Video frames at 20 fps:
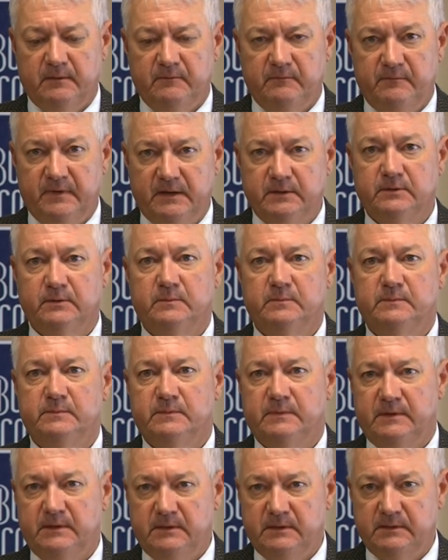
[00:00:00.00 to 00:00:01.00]

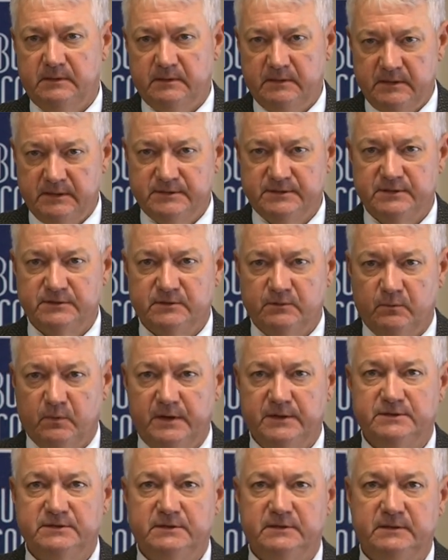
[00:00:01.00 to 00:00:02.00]
victim in this
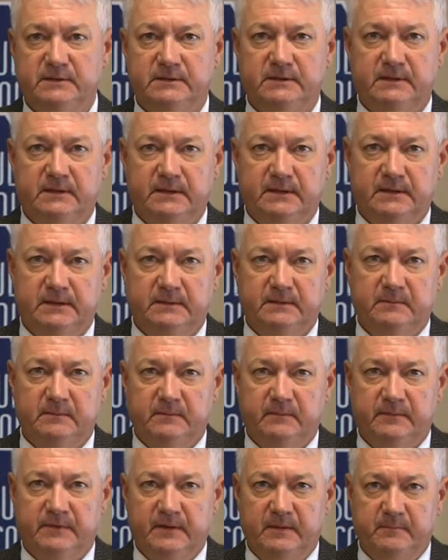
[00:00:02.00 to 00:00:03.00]
situation
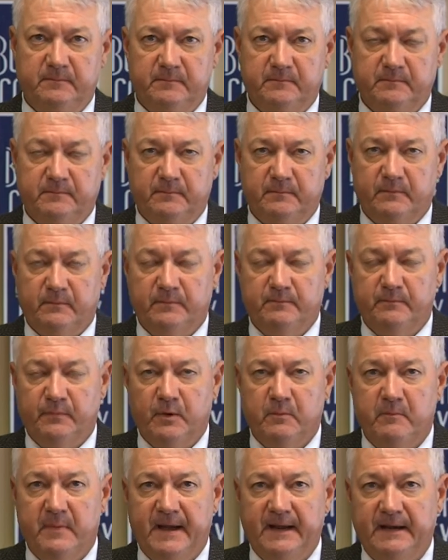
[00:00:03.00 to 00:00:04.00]
and them
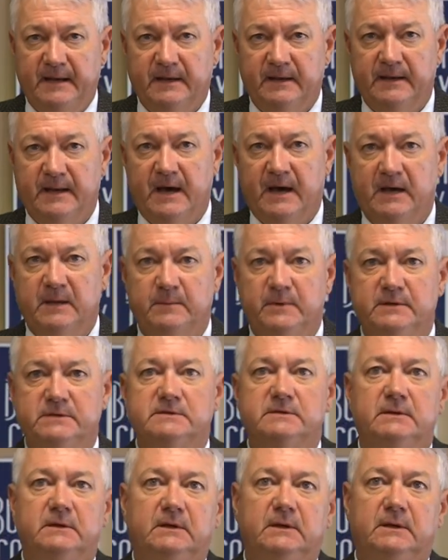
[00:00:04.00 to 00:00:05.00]
remaining
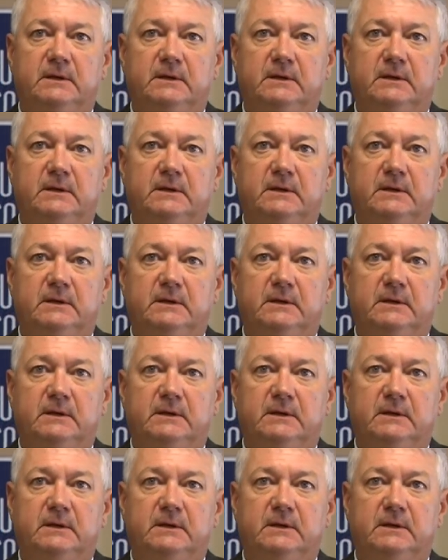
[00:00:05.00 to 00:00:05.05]
anonymous.